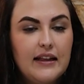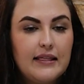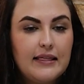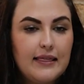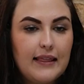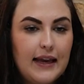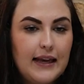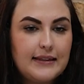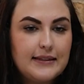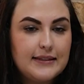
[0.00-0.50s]

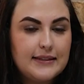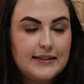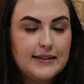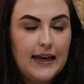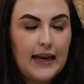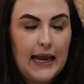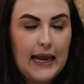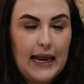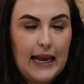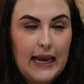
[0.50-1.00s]
Let's
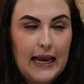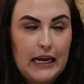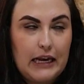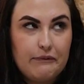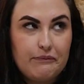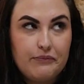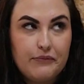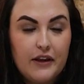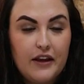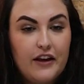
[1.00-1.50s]

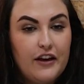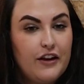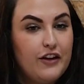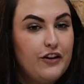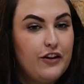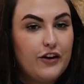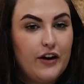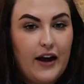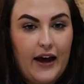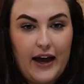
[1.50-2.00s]
say
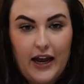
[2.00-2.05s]
your